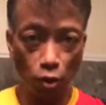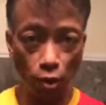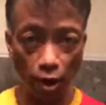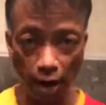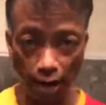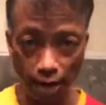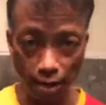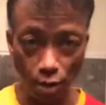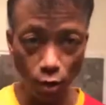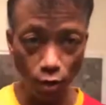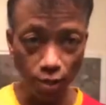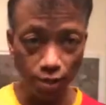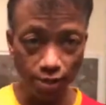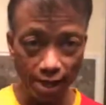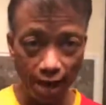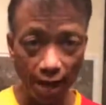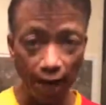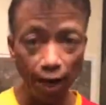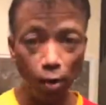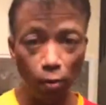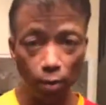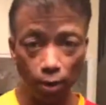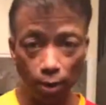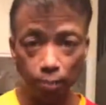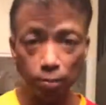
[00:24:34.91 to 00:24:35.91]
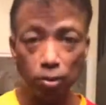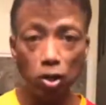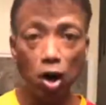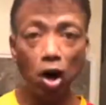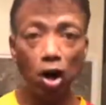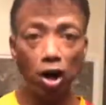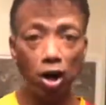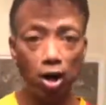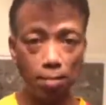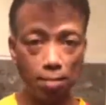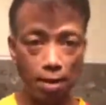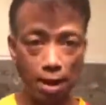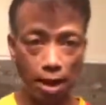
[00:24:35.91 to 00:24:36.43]
I know exactly what I'm
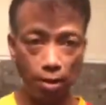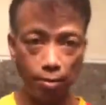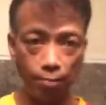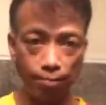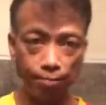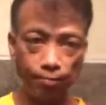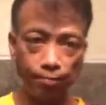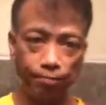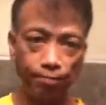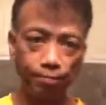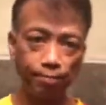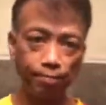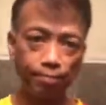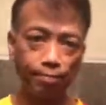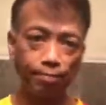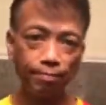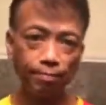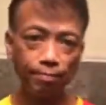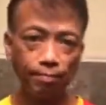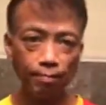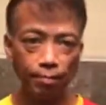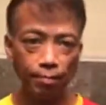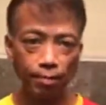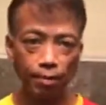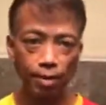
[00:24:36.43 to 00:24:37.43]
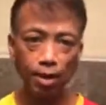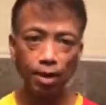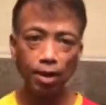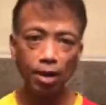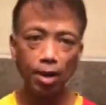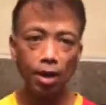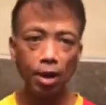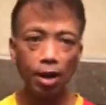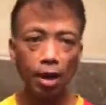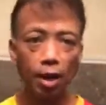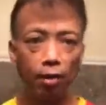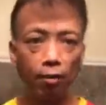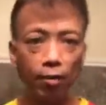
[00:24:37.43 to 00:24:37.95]
talking about.
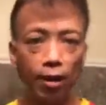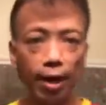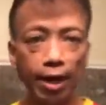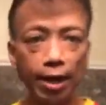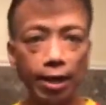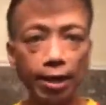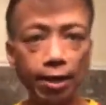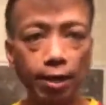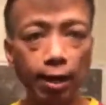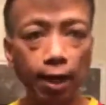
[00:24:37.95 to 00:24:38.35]
All right?